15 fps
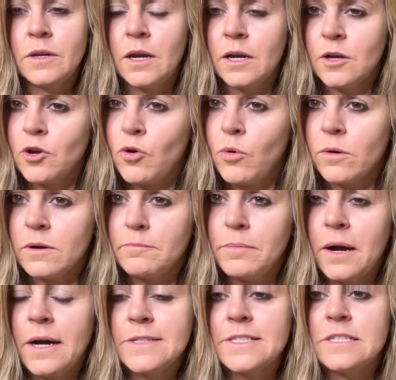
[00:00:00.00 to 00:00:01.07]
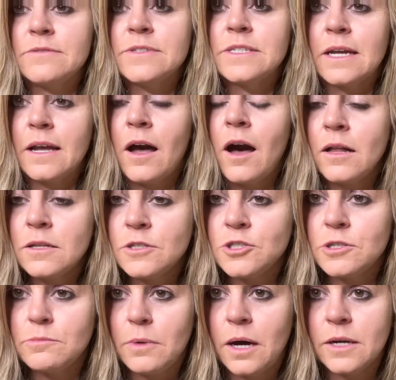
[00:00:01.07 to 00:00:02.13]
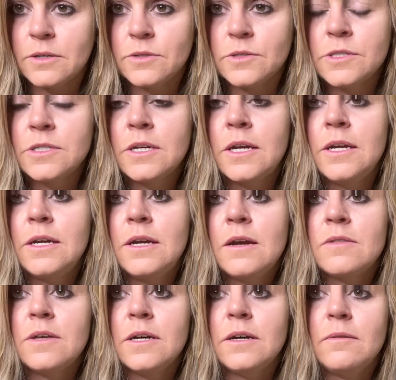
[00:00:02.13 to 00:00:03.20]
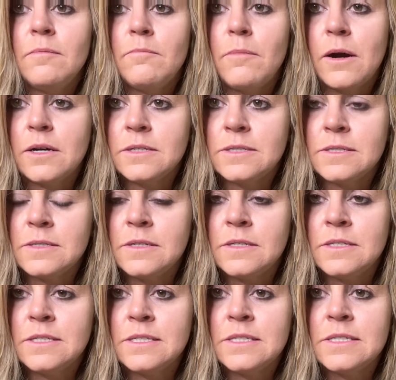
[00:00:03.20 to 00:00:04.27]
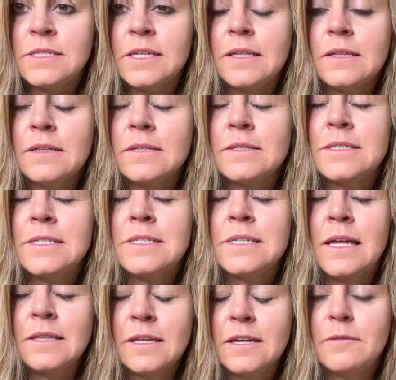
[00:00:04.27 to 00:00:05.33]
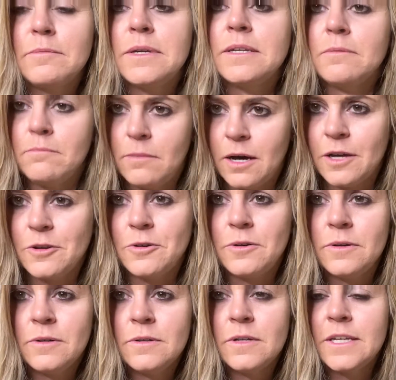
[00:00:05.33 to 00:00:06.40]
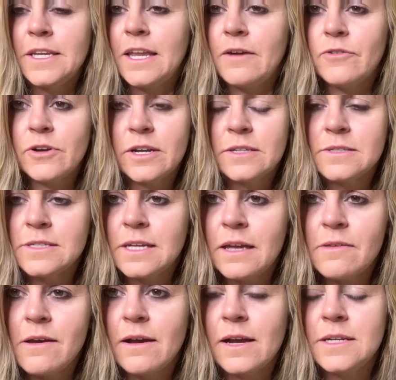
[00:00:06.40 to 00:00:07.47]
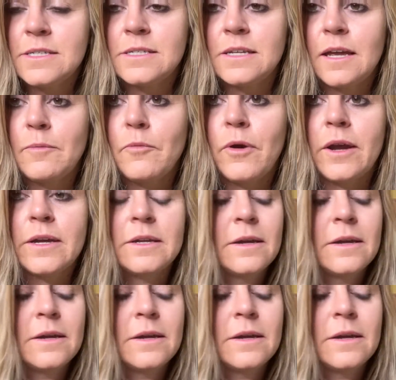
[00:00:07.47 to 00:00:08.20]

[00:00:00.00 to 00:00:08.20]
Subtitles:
core positive psychology models, the Martin Seligman model. I never can say that guy's name right.